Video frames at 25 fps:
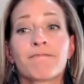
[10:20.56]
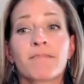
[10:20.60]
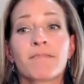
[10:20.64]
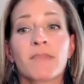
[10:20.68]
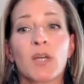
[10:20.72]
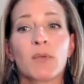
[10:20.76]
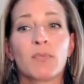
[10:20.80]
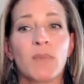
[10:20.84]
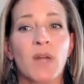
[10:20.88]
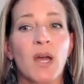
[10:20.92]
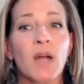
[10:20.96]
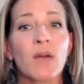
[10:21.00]

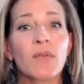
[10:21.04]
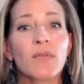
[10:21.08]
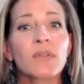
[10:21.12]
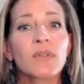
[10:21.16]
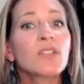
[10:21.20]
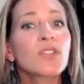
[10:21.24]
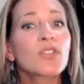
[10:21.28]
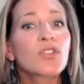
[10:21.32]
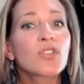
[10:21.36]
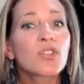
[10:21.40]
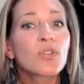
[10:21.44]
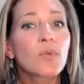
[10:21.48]
I'm not
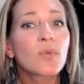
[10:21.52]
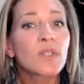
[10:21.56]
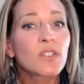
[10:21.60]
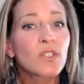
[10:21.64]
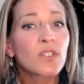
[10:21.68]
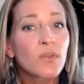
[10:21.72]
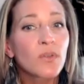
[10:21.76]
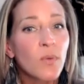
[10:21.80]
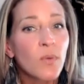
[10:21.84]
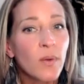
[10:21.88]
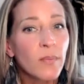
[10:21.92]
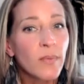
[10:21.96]
really sure what
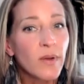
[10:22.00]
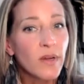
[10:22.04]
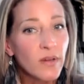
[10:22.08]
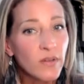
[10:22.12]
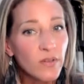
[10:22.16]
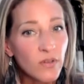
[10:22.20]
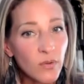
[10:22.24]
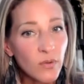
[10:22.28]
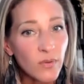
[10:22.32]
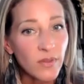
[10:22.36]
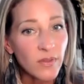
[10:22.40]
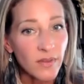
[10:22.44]
you want me to
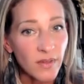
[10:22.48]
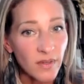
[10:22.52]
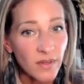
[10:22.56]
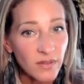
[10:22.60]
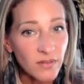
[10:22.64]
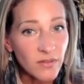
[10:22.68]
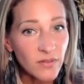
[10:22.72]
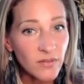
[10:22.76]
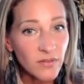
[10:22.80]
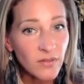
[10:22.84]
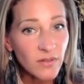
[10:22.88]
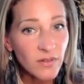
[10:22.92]
do with
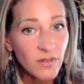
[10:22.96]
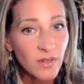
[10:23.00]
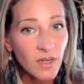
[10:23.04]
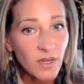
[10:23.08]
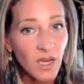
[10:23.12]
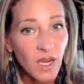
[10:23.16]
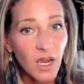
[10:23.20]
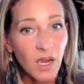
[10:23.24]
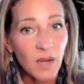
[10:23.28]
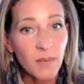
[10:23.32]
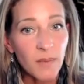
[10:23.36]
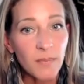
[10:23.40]
this.
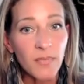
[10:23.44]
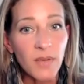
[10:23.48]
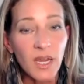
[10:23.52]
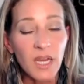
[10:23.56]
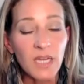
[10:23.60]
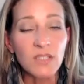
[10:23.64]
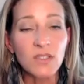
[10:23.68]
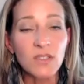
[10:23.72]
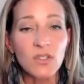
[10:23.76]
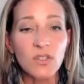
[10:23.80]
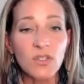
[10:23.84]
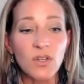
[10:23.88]

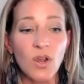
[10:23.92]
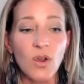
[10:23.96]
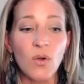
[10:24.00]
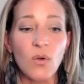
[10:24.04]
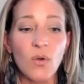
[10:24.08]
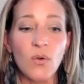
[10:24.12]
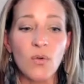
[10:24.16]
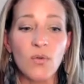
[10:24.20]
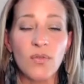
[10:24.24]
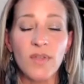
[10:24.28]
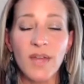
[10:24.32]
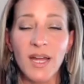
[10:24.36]
And
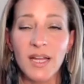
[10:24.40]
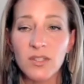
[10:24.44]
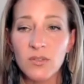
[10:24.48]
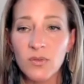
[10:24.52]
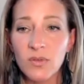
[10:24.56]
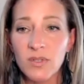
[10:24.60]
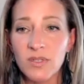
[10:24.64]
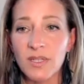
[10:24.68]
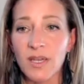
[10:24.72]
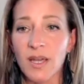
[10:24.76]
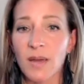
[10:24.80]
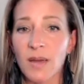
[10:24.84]
so that's
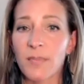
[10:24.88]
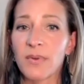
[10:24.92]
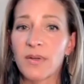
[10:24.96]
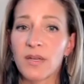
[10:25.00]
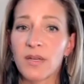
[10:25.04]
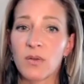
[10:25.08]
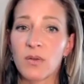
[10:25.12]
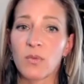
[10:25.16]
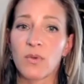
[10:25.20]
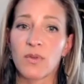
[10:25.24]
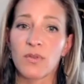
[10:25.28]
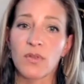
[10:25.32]
what's
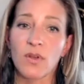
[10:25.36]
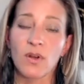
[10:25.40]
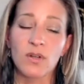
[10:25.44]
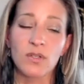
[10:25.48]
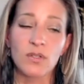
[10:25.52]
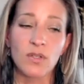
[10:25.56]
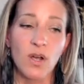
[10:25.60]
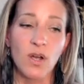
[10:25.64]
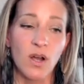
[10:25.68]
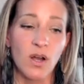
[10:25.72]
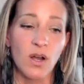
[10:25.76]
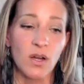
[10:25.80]
happening with our
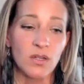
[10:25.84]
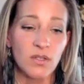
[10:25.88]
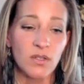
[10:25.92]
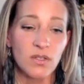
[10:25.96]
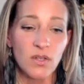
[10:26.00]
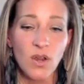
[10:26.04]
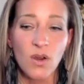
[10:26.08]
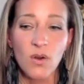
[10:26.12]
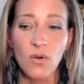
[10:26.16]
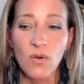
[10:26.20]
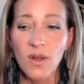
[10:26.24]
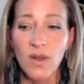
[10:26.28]
dogs.
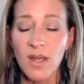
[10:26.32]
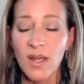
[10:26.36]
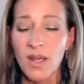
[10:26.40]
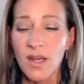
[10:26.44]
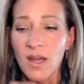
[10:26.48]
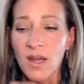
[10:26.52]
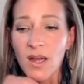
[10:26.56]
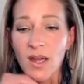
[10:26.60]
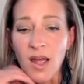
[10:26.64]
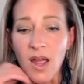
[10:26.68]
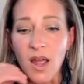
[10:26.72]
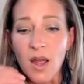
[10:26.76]
So
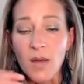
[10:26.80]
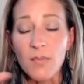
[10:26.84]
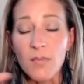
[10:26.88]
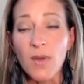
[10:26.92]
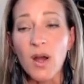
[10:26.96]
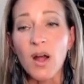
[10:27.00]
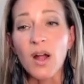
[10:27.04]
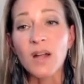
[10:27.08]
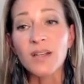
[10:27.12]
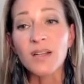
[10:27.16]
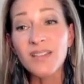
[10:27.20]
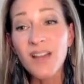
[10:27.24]

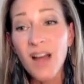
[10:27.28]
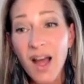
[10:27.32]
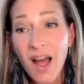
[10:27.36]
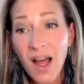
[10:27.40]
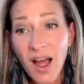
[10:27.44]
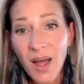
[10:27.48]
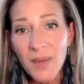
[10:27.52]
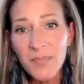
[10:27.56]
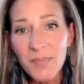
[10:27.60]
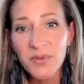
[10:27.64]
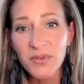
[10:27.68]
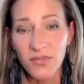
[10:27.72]
on
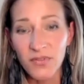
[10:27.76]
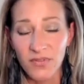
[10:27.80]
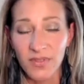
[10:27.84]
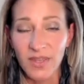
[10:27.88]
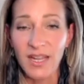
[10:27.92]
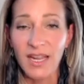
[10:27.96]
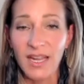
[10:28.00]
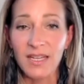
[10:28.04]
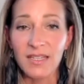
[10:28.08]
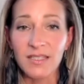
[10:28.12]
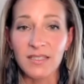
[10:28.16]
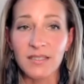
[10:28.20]
top of
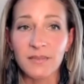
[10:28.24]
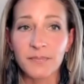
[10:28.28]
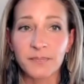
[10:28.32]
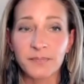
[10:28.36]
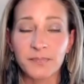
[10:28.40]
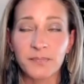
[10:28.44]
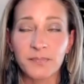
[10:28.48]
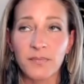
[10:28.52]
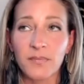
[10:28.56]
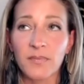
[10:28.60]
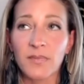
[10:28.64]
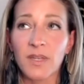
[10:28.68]
that,
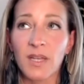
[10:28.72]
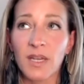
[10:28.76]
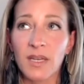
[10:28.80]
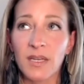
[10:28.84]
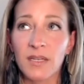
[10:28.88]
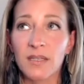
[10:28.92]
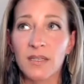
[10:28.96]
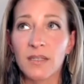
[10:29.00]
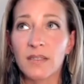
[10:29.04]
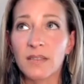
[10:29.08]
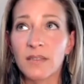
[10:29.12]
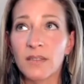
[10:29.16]

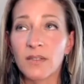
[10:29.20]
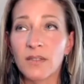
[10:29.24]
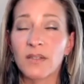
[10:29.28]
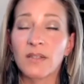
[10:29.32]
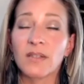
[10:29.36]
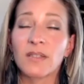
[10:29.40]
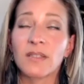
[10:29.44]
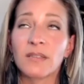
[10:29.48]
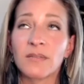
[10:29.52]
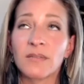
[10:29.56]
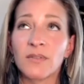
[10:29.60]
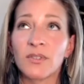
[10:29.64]
and
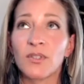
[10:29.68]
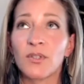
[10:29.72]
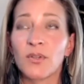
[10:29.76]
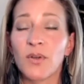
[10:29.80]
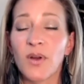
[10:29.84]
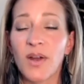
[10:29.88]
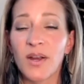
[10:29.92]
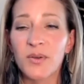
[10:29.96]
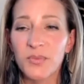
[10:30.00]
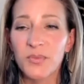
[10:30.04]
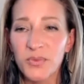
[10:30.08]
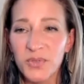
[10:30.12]

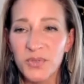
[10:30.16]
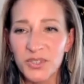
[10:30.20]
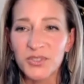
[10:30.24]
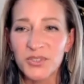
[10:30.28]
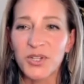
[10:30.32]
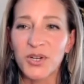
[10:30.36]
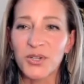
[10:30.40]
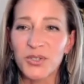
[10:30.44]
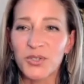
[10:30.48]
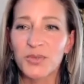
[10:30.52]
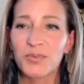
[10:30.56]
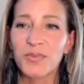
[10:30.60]
I don't want to
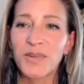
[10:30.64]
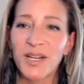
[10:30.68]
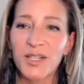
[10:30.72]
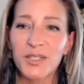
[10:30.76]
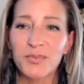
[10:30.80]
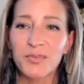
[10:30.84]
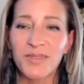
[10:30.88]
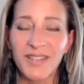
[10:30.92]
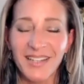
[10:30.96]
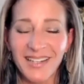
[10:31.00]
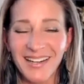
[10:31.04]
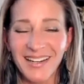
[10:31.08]
talk too much,
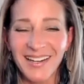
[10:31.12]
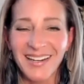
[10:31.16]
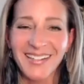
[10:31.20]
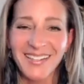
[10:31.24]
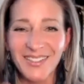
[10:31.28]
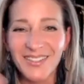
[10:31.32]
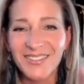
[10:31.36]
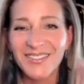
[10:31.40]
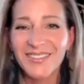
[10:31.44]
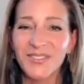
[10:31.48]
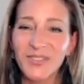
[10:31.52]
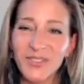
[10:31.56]
but I kind
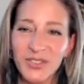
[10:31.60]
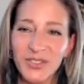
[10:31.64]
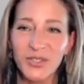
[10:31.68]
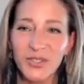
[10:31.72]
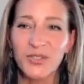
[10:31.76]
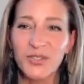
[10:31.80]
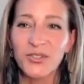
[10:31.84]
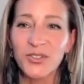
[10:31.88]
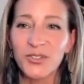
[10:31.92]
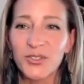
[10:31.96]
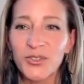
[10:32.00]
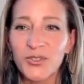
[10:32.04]
of will go
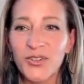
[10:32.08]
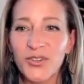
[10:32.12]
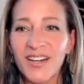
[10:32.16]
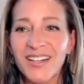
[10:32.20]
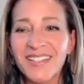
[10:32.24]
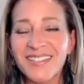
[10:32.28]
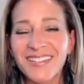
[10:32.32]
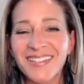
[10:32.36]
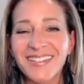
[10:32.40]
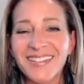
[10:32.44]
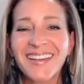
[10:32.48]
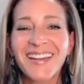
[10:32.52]
a little
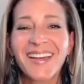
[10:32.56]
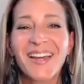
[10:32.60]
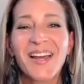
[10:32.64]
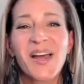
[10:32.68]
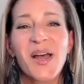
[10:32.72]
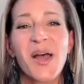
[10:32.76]
crazy.